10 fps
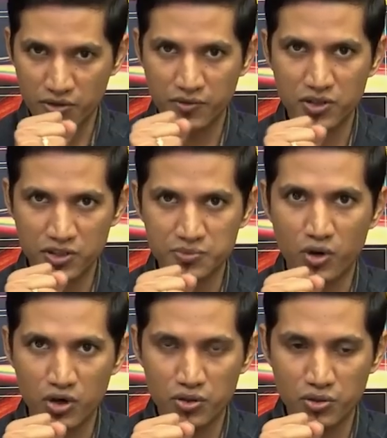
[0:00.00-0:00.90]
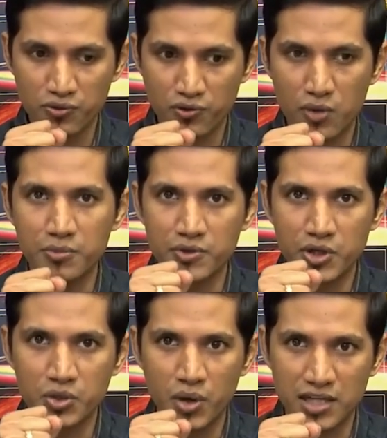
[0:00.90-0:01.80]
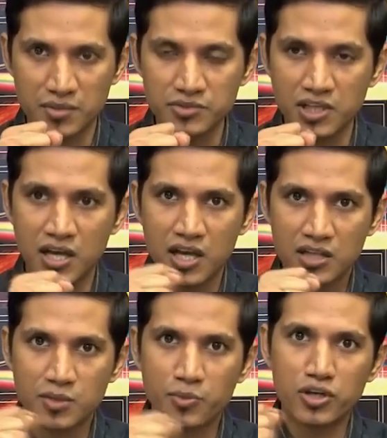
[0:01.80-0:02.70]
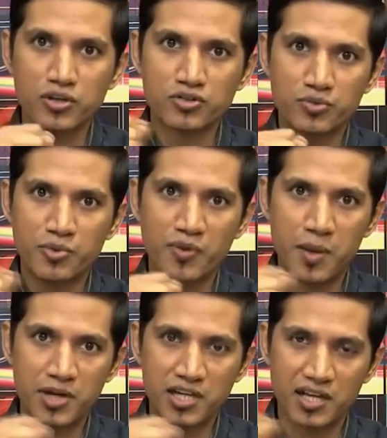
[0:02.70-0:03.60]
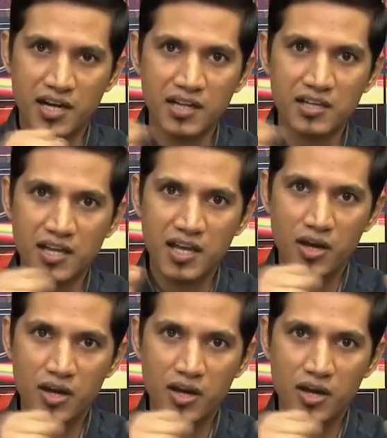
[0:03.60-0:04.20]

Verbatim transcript: for this bond to form between 2 atoms, the molecule should be vibrating, right.